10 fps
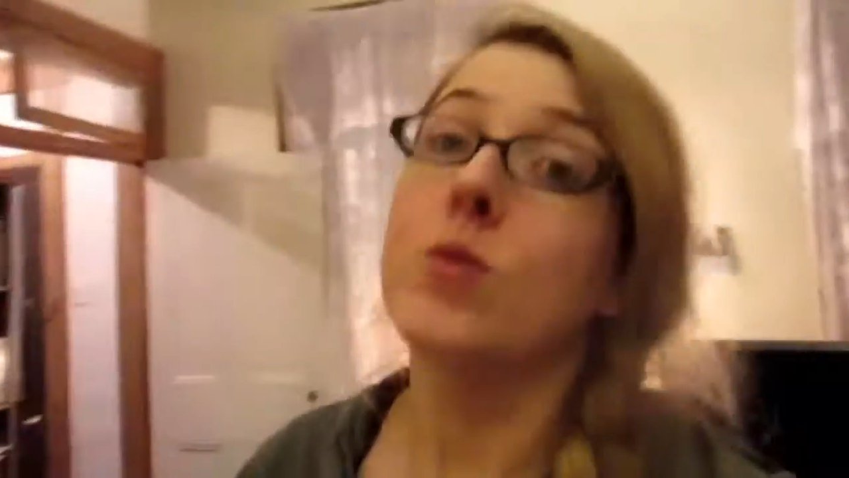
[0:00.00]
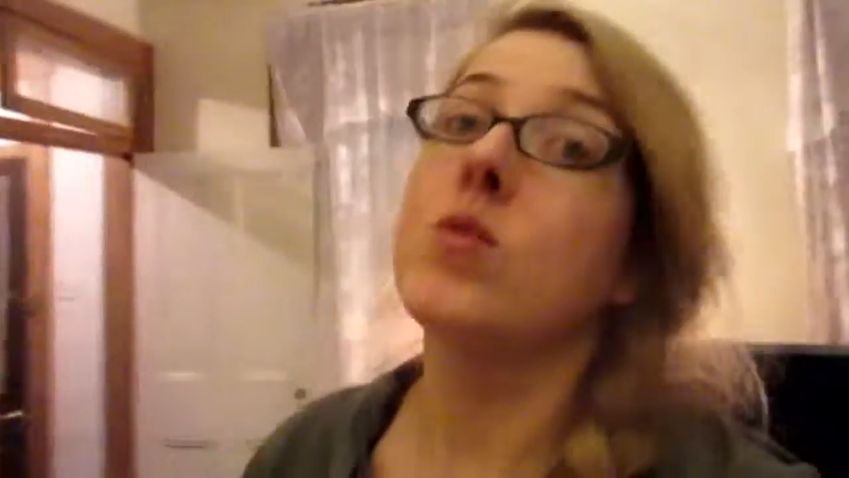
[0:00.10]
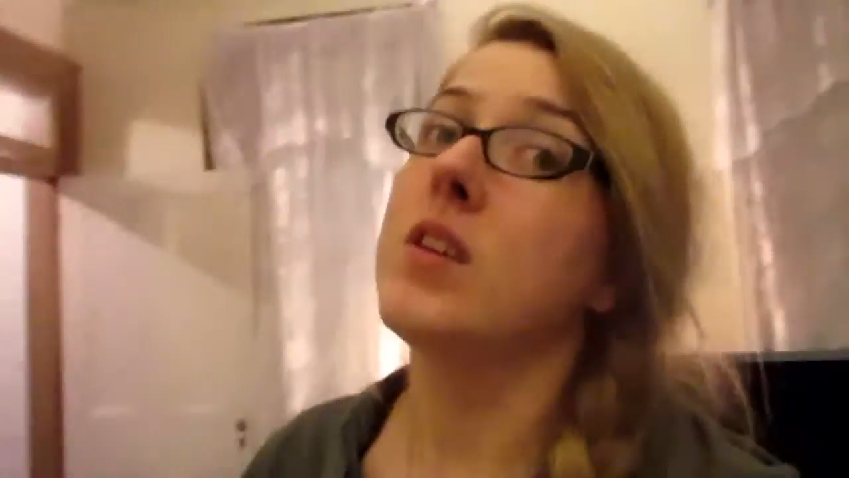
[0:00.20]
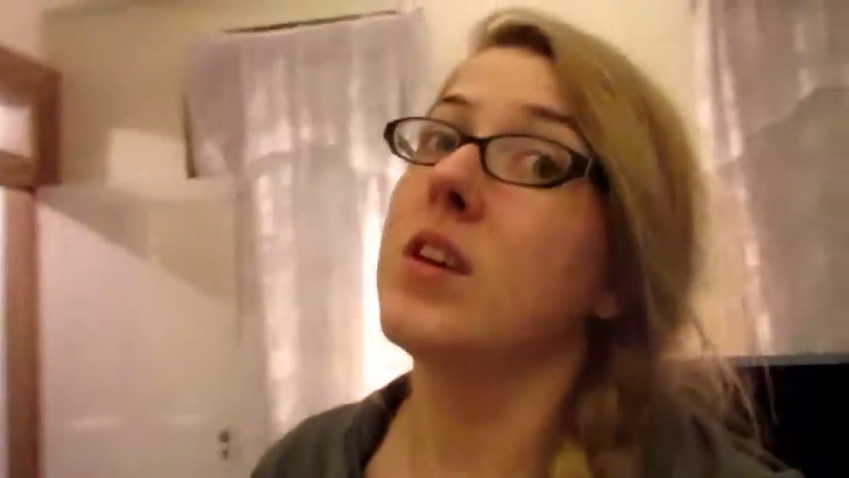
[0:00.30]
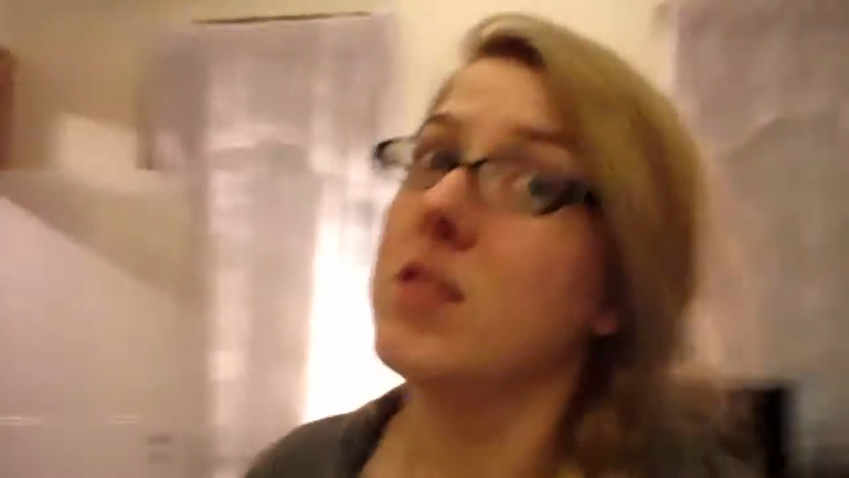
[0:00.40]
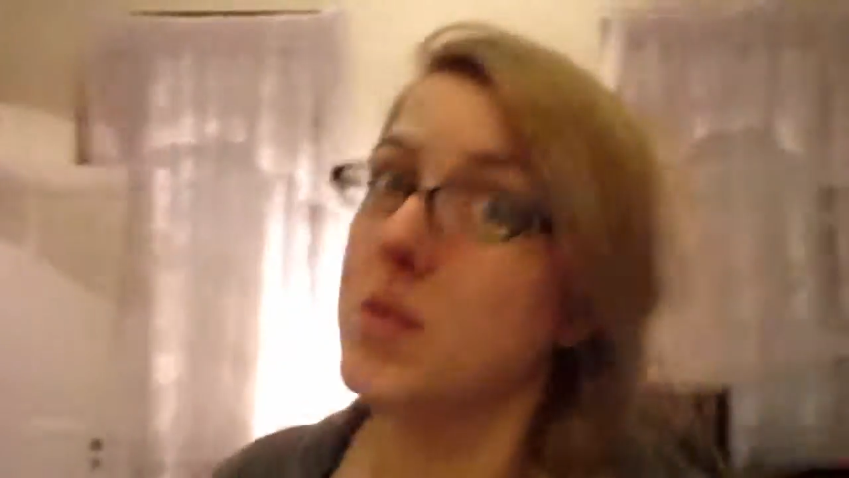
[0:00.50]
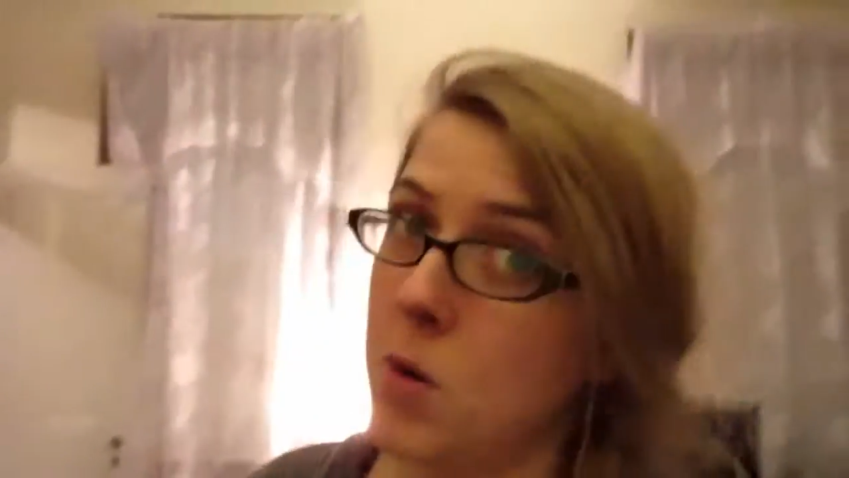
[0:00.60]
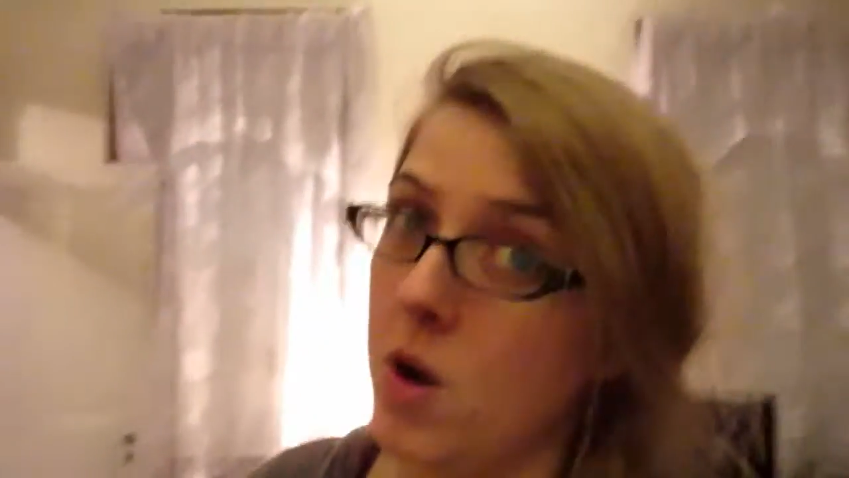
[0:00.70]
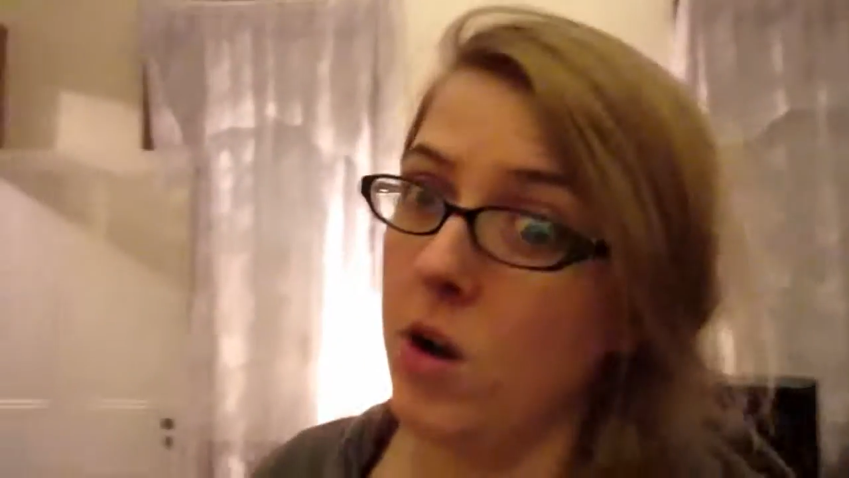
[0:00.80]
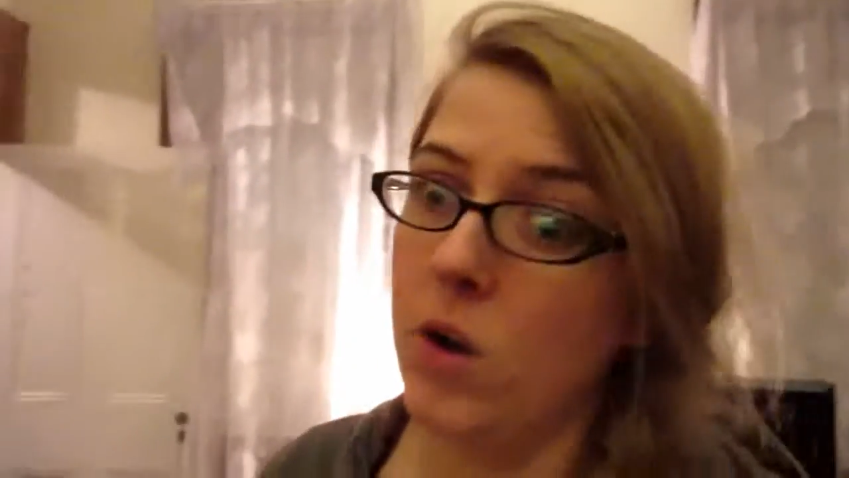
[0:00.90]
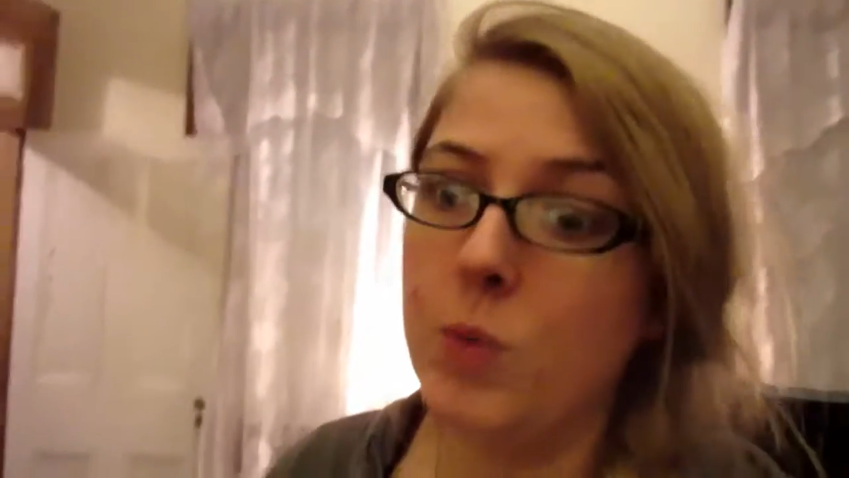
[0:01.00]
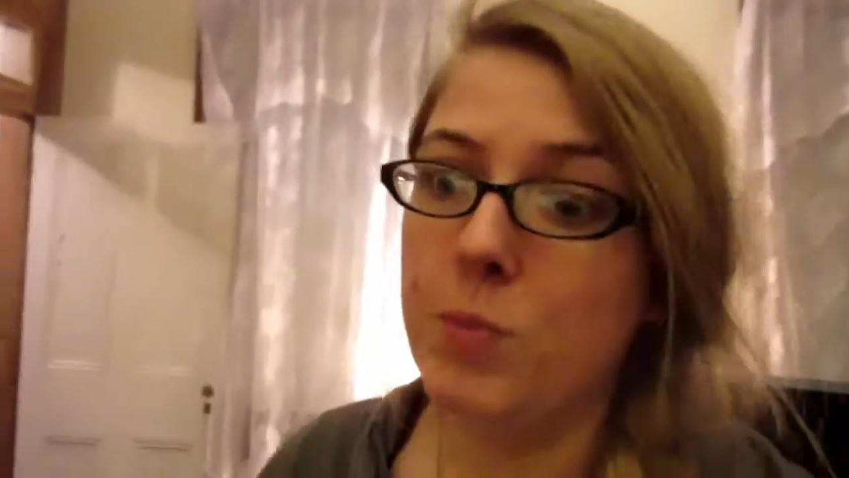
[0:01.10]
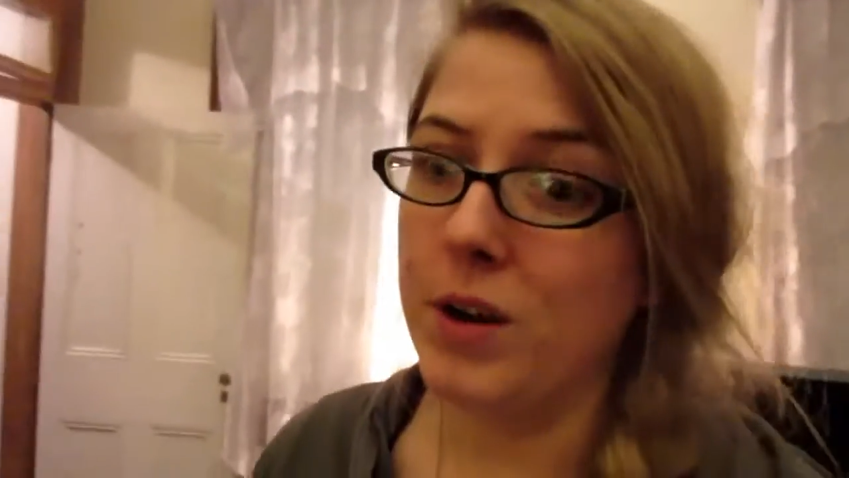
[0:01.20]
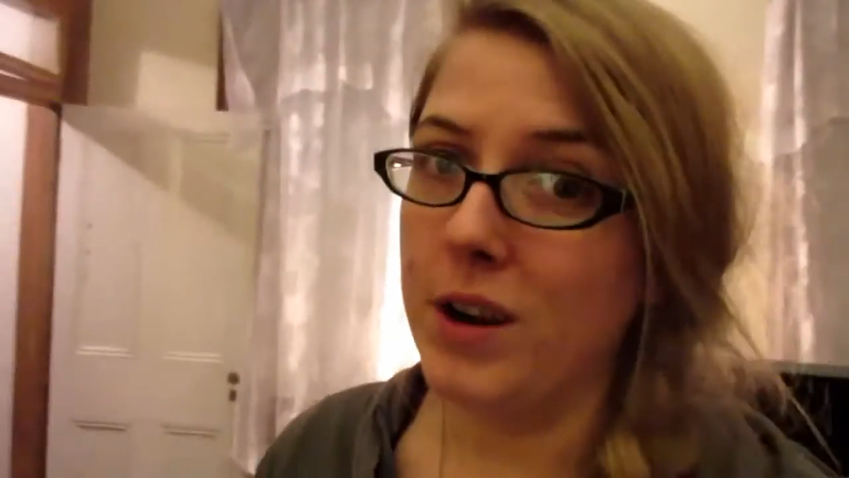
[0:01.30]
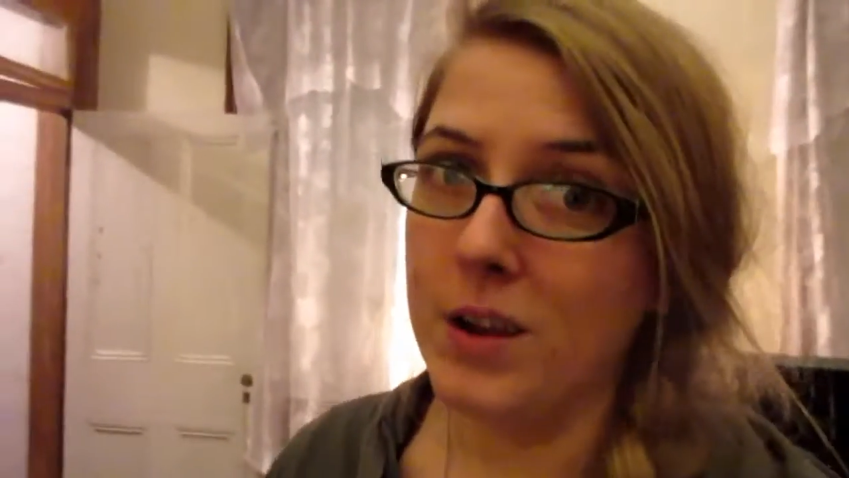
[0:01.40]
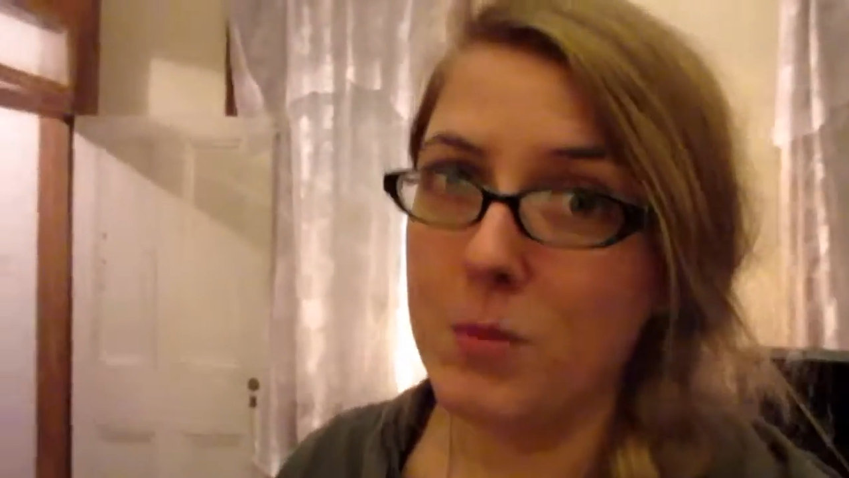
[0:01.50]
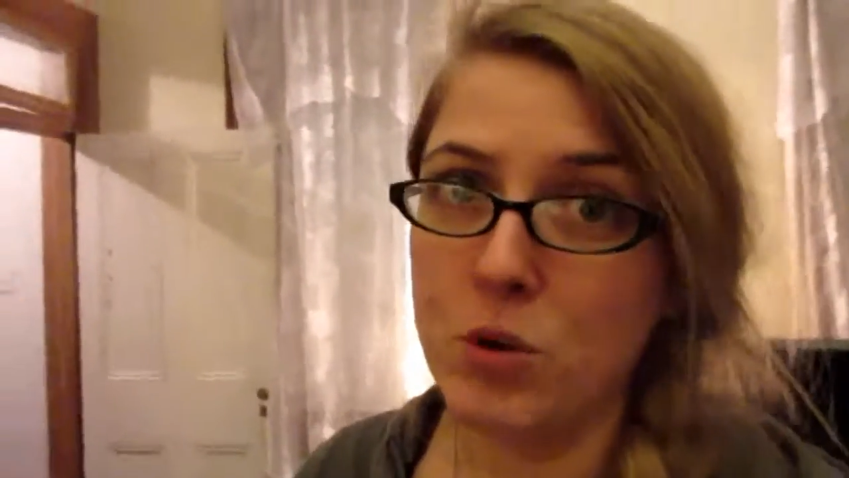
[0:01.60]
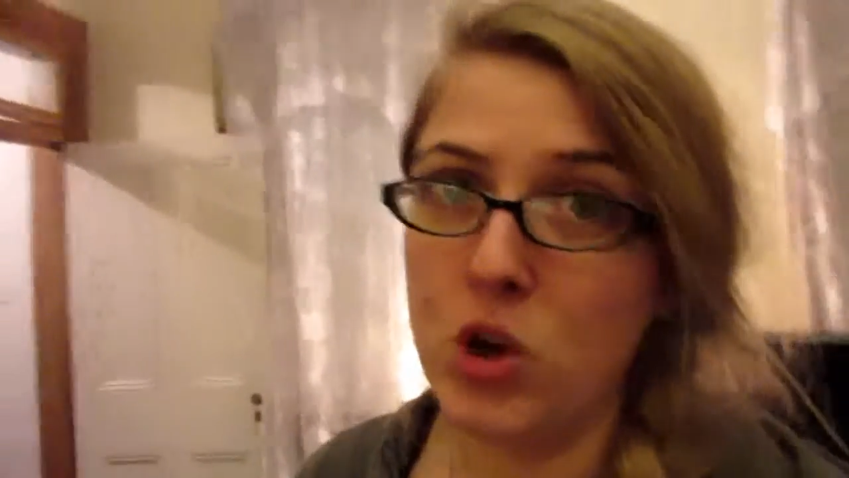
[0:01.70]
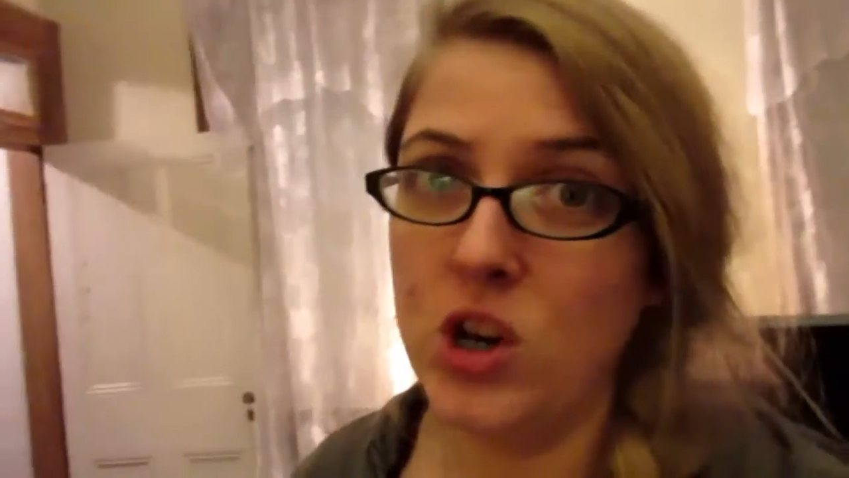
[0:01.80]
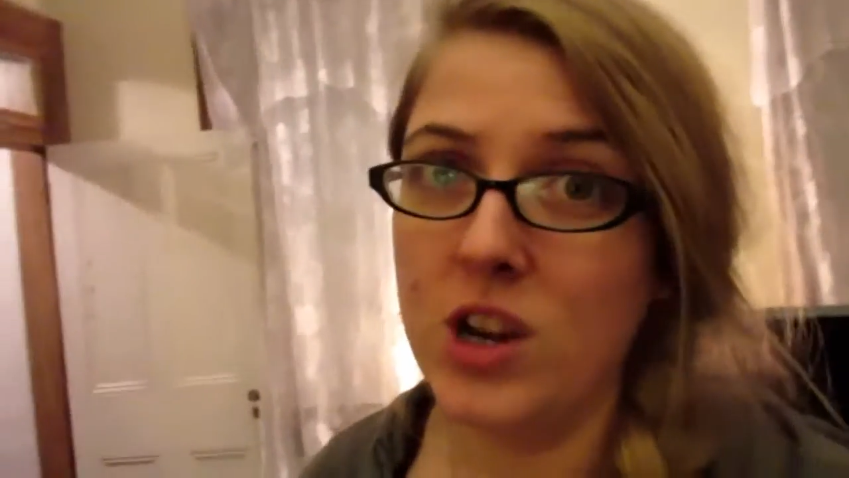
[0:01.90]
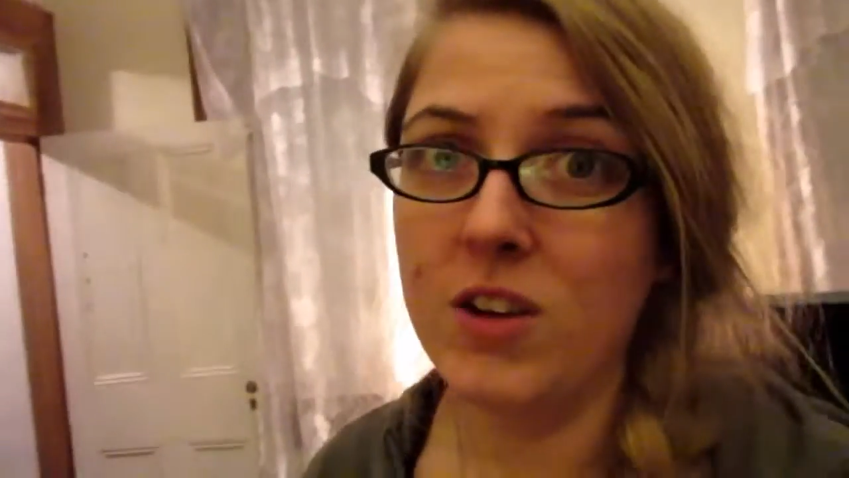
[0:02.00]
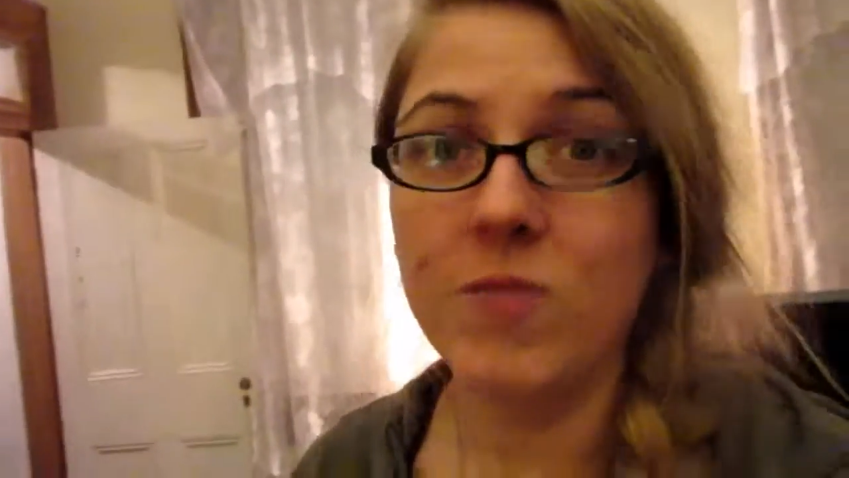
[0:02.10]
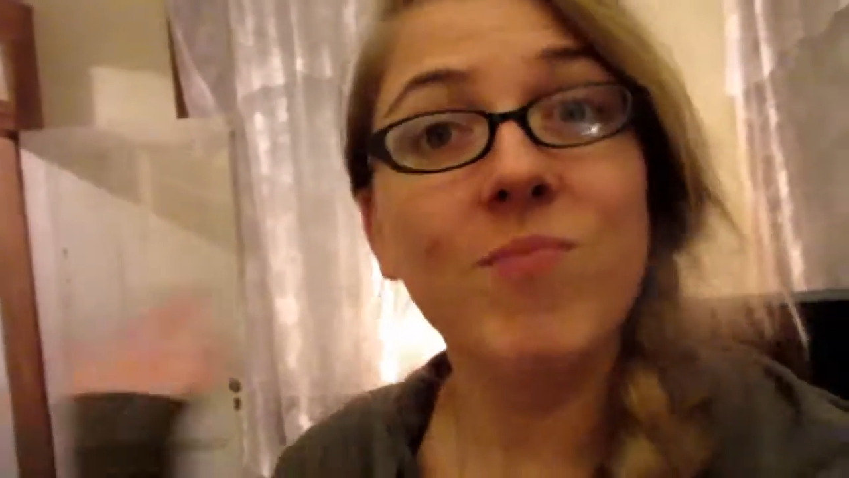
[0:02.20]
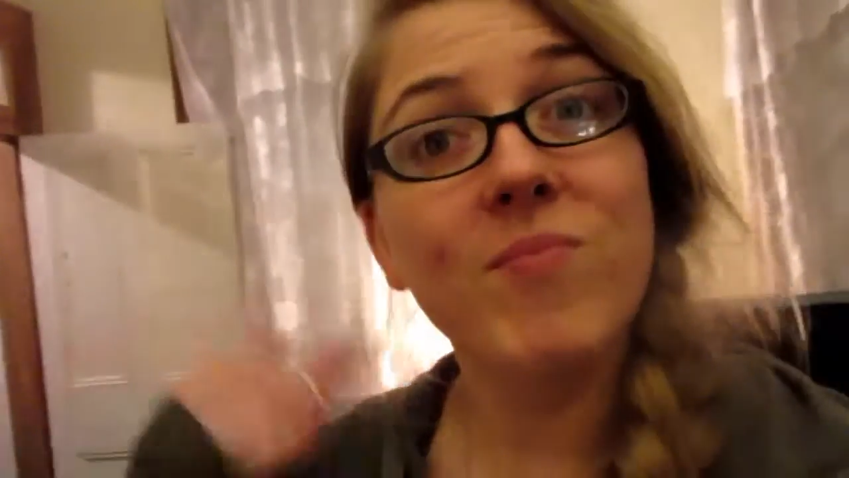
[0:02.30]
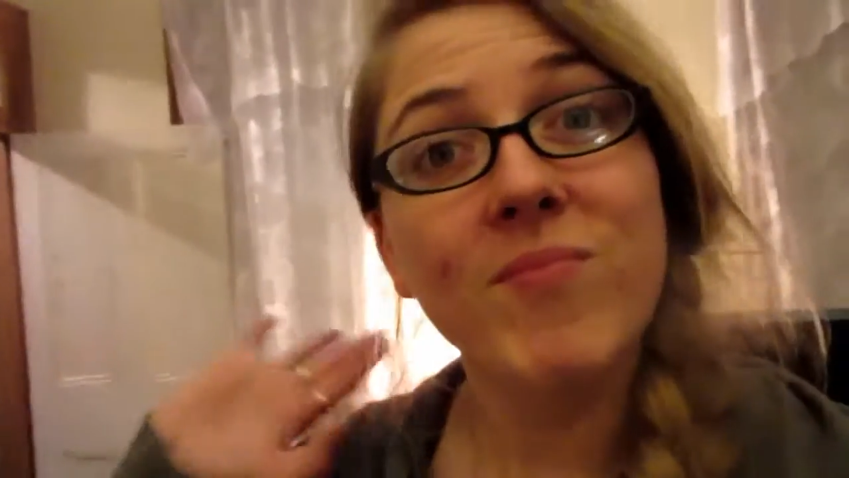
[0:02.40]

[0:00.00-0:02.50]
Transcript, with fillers: I will see you guys tomorrow. Bright-eyed and bushy-tailed.